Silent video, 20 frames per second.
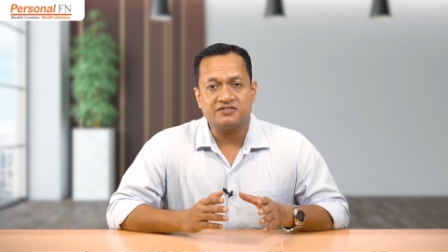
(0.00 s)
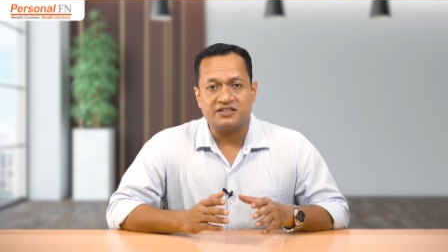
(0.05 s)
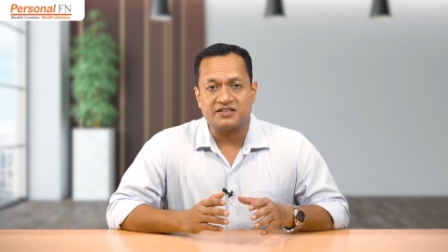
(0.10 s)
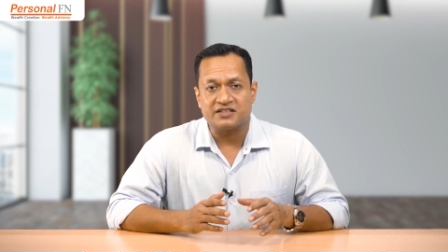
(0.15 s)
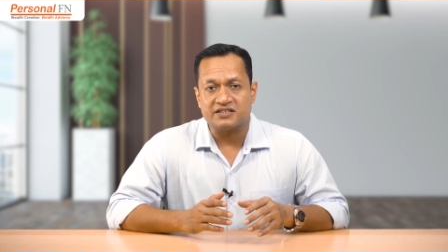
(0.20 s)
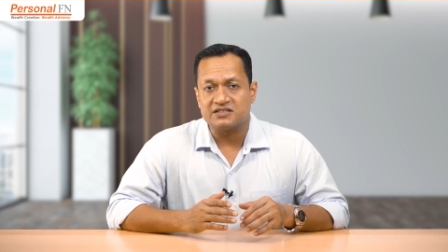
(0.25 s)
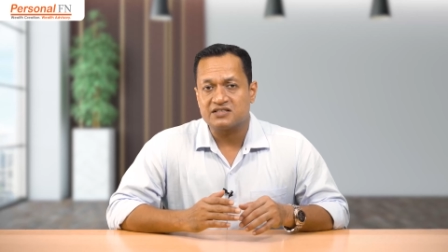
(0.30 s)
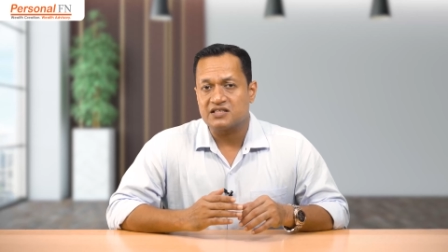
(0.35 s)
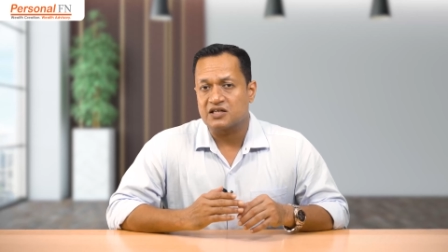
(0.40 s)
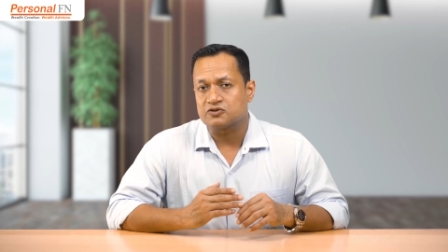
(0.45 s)

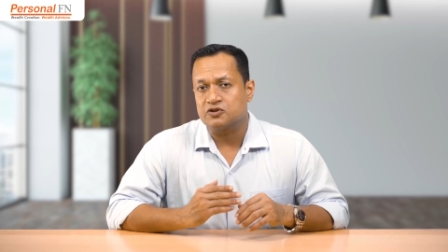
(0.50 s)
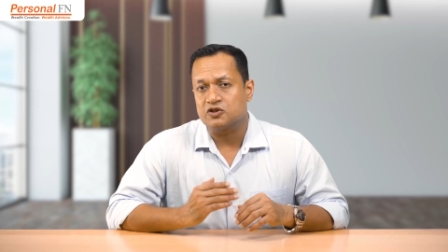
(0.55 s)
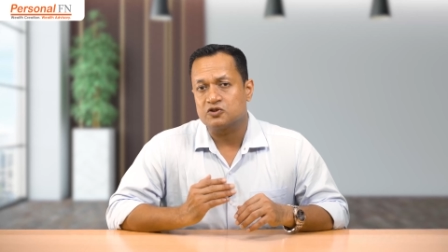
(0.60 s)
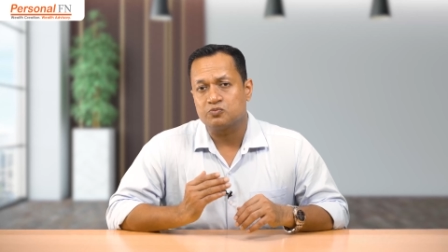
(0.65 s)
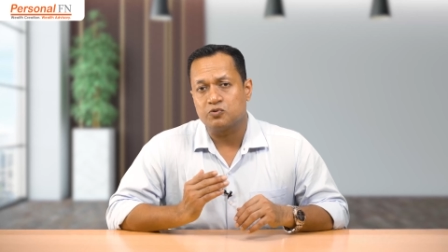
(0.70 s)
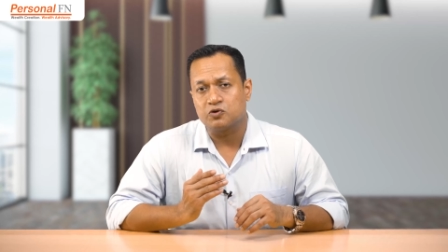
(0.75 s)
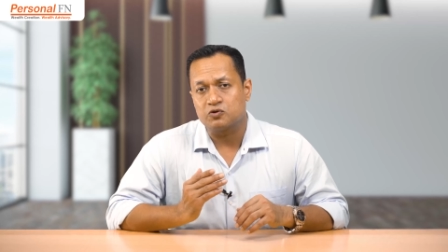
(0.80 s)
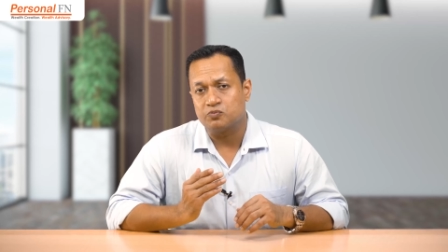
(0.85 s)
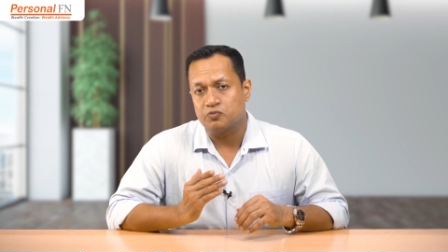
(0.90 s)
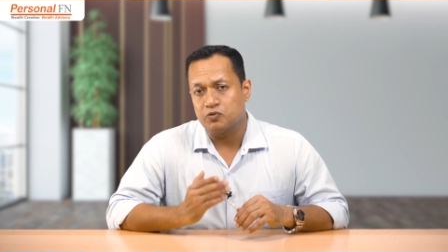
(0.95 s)
returns across
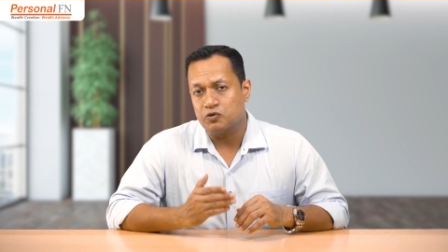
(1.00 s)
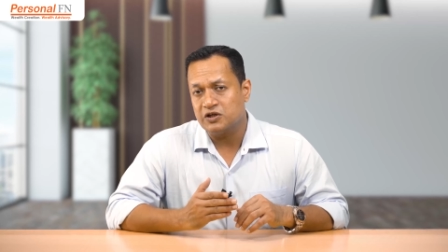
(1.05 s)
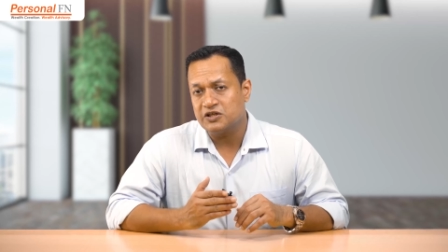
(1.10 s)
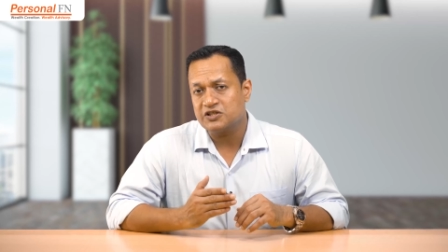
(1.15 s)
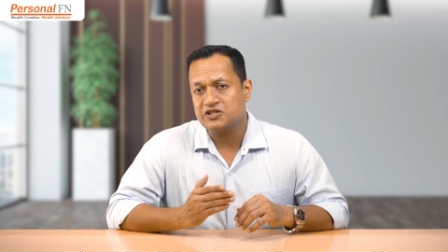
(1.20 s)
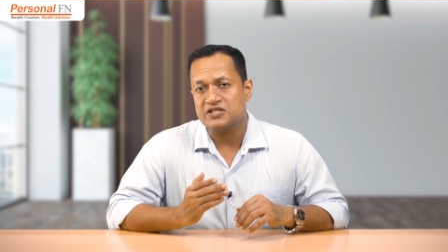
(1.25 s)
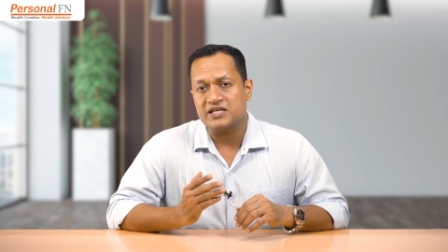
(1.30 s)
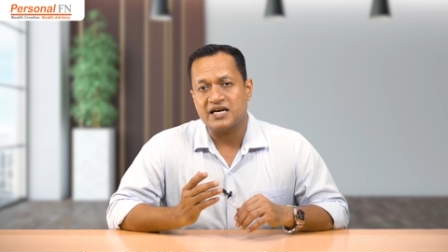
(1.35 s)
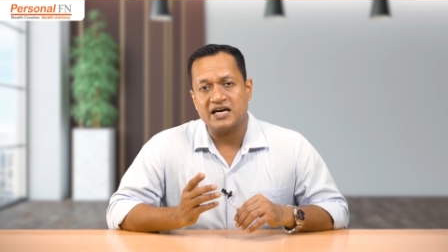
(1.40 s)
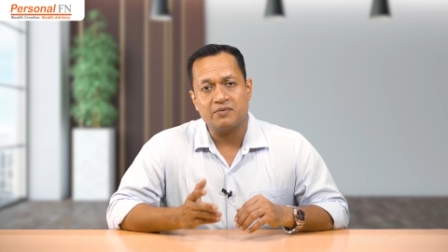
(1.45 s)
both
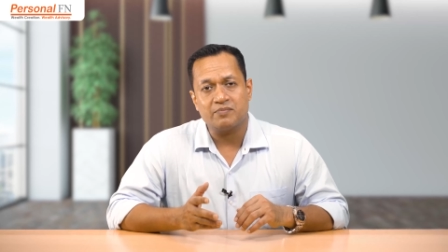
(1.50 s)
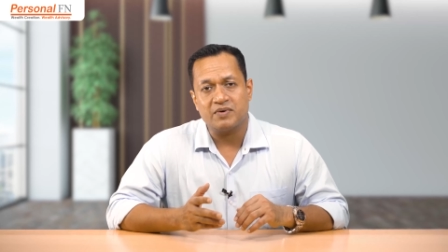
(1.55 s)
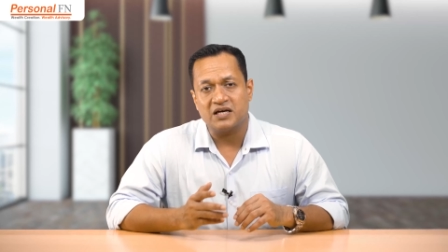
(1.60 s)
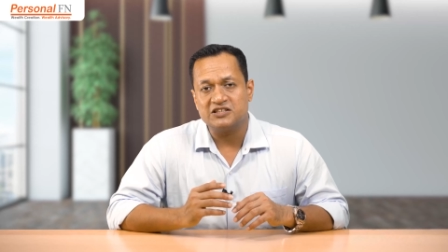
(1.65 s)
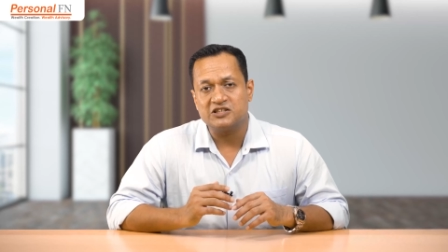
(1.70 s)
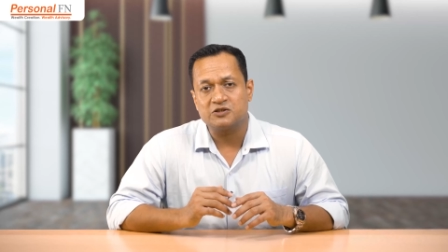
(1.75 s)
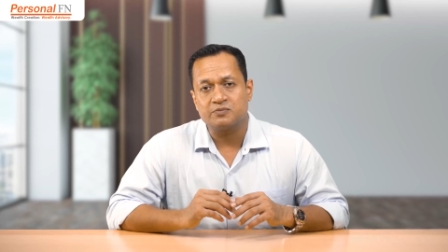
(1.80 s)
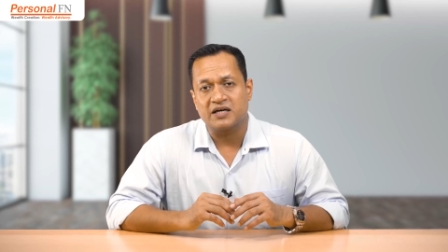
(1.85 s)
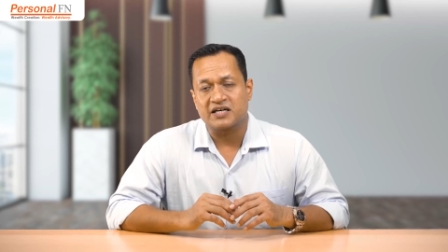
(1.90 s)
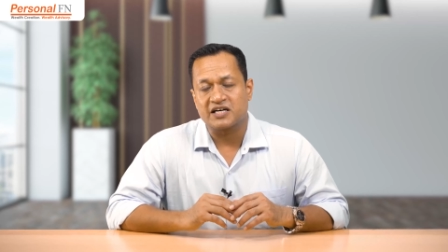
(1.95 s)
bullish and
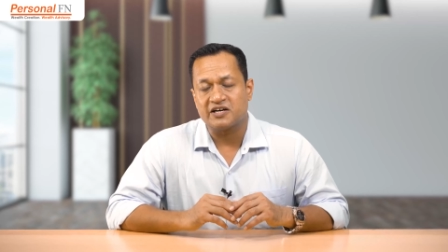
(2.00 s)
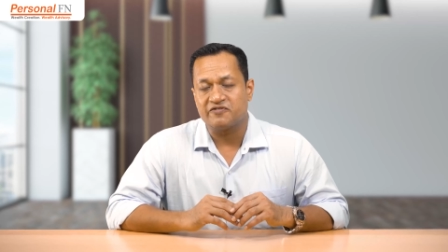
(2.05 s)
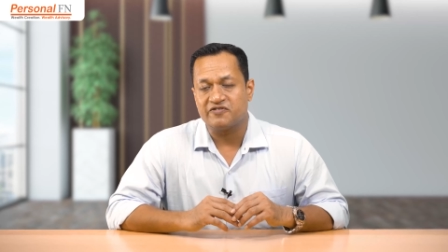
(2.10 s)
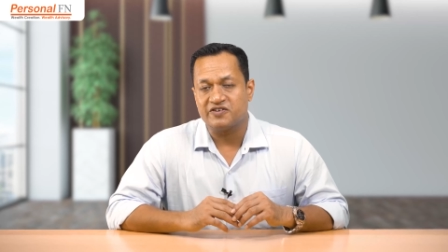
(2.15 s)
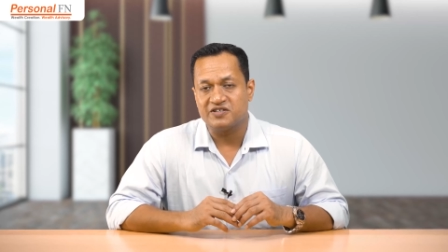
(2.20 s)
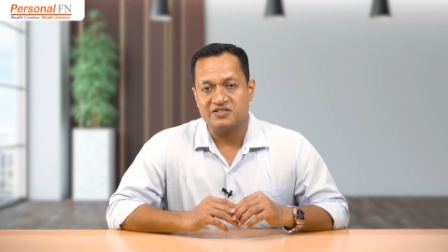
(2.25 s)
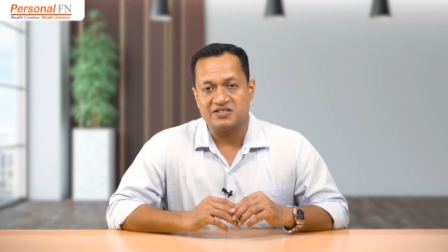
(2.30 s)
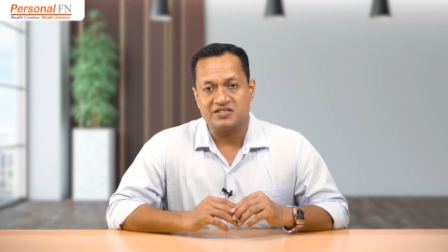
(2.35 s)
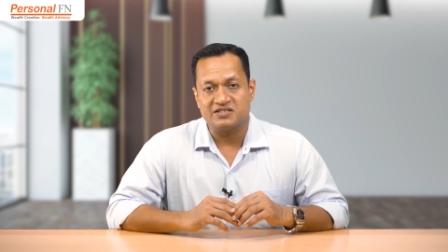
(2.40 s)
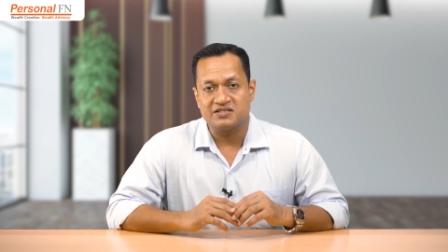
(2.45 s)
bearish market
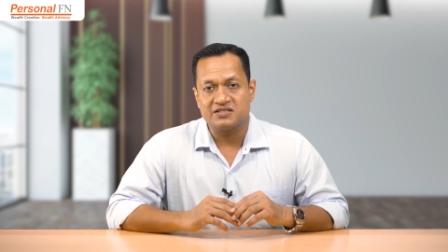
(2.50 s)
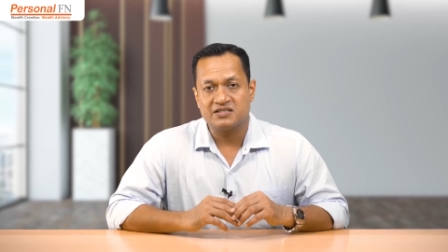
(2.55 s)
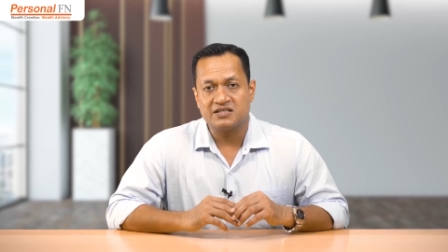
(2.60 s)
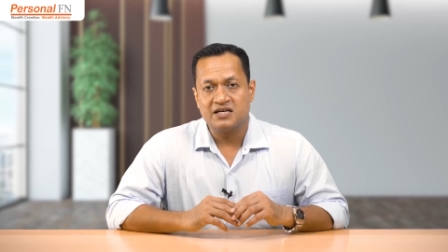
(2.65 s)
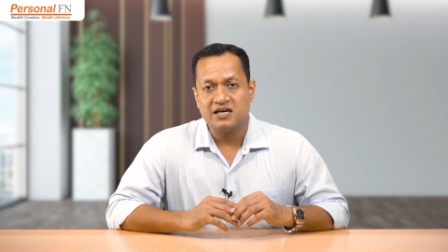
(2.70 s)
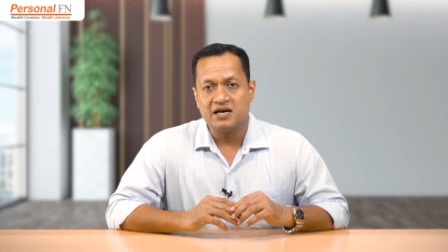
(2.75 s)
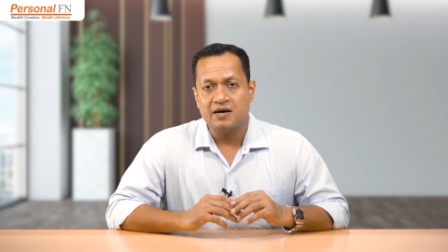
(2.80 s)
phases,